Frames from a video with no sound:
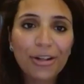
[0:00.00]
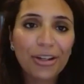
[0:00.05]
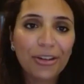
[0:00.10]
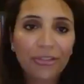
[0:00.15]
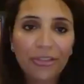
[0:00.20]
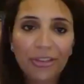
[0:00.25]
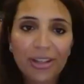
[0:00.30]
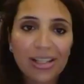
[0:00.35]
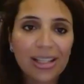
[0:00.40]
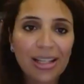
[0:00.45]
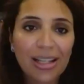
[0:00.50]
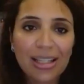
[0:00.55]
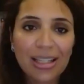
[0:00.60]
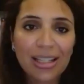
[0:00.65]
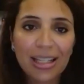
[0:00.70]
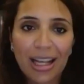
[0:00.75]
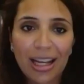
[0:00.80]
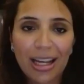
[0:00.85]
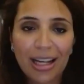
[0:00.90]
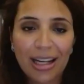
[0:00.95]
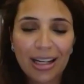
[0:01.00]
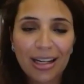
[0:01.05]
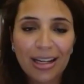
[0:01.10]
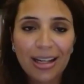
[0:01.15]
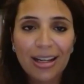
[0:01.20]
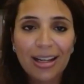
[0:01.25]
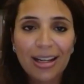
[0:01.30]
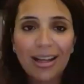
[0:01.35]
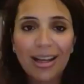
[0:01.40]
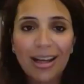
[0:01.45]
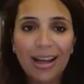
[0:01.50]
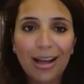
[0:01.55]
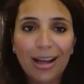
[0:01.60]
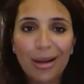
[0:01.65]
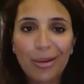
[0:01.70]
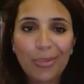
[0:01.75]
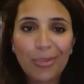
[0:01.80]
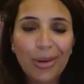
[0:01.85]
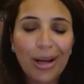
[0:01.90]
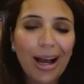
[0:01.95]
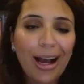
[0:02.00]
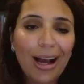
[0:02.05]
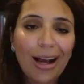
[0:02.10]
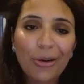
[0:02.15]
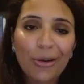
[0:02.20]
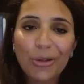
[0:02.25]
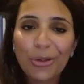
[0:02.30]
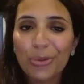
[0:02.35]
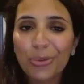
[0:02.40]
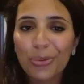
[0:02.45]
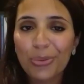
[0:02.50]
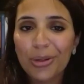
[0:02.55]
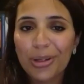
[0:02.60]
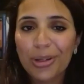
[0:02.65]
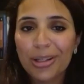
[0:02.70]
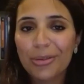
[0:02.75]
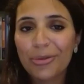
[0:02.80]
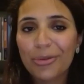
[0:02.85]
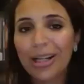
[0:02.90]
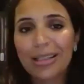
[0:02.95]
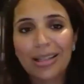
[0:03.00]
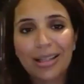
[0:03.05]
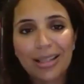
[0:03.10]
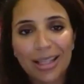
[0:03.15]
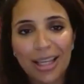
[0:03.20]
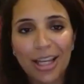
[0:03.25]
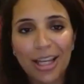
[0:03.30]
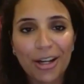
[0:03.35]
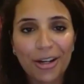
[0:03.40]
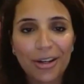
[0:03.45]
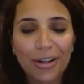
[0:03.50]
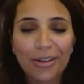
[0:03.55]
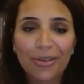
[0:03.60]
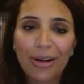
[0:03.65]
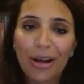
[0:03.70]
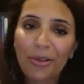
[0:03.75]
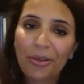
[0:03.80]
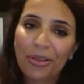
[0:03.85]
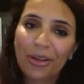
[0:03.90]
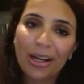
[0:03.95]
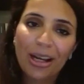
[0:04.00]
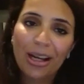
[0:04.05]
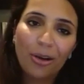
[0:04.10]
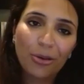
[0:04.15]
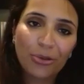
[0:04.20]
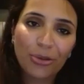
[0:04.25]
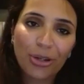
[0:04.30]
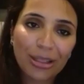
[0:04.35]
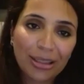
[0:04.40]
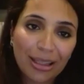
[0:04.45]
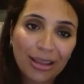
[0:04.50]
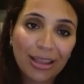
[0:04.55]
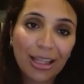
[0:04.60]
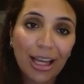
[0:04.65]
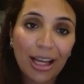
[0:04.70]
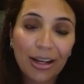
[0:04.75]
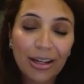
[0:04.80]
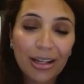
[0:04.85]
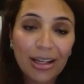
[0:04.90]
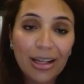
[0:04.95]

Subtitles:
differences in how you would write it here rather than how you'd write it there.